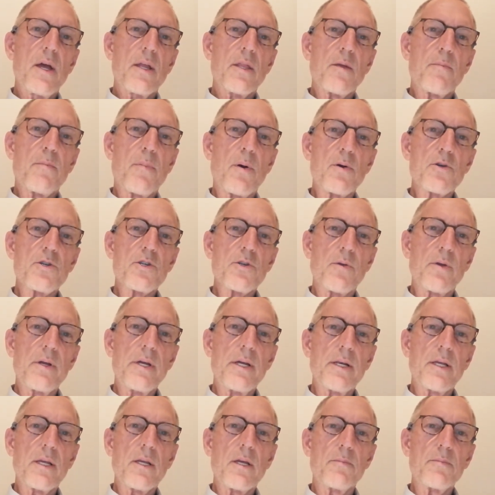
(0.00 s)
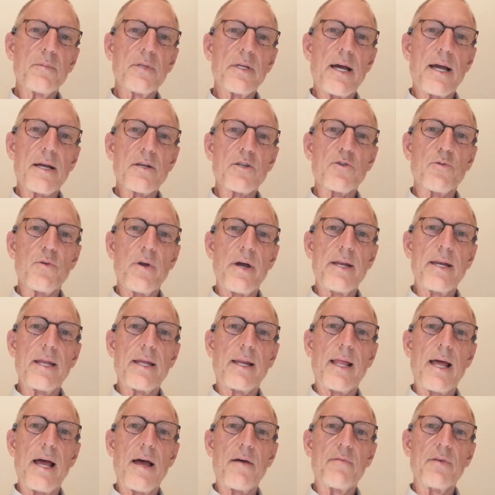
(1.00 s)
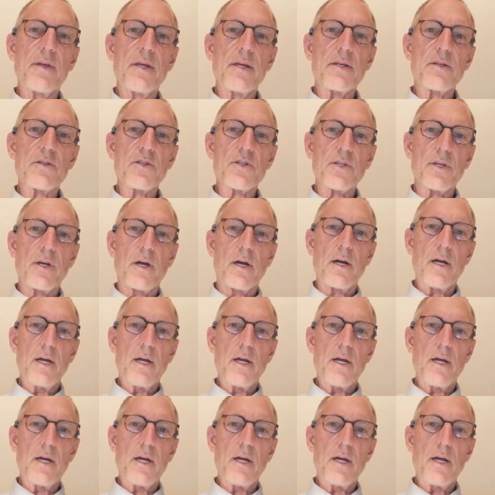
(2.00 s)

The personal income tax rate in Latvia is